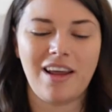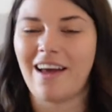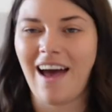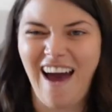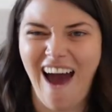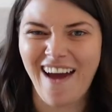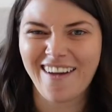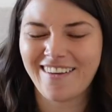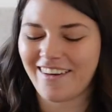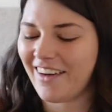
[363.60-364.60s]
like a hack,
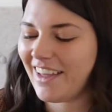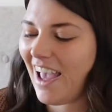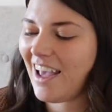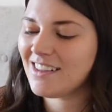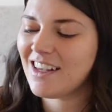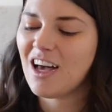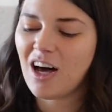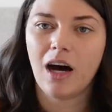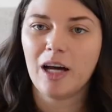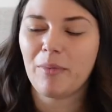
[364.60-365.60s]
I guess.
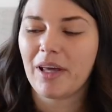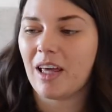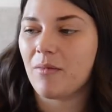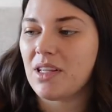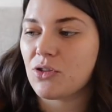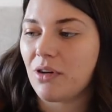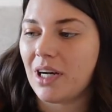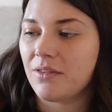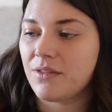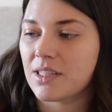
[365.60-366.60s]
I pick up these
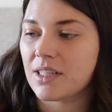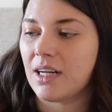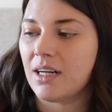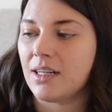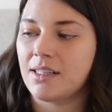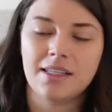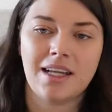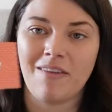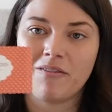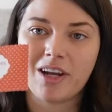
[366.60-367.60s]
craft card and
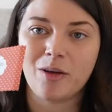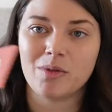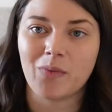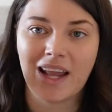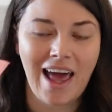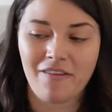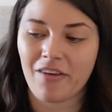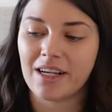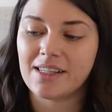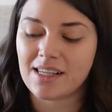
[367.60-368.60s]
envelopes whenever
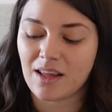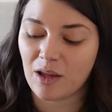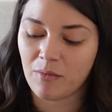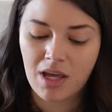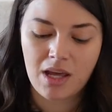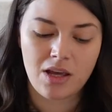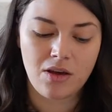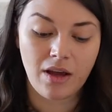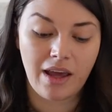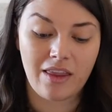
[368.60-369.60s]
I see them. You
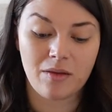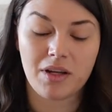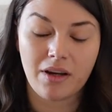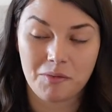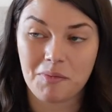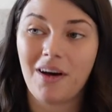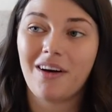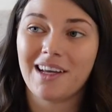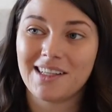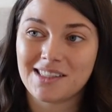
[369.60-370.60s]
can get them in Home
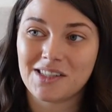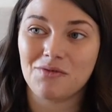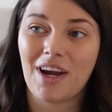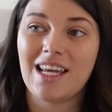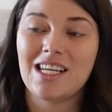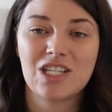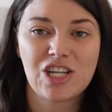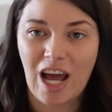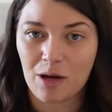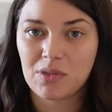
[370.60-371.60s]
Bargains, The Range,
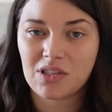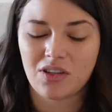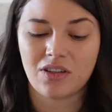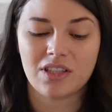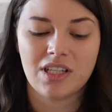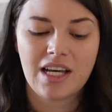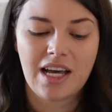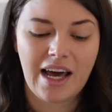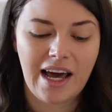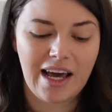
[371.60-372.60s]
Amazon,
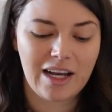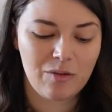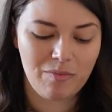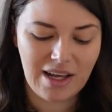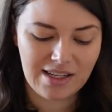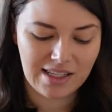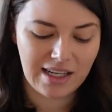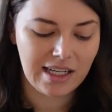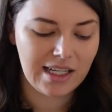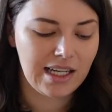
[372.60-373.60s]
and
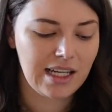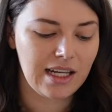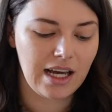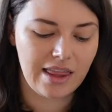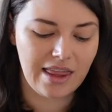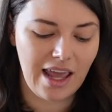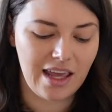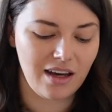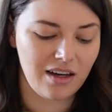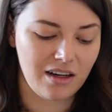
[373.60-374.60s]
basically they
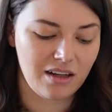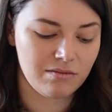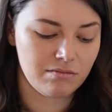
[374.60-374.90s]
are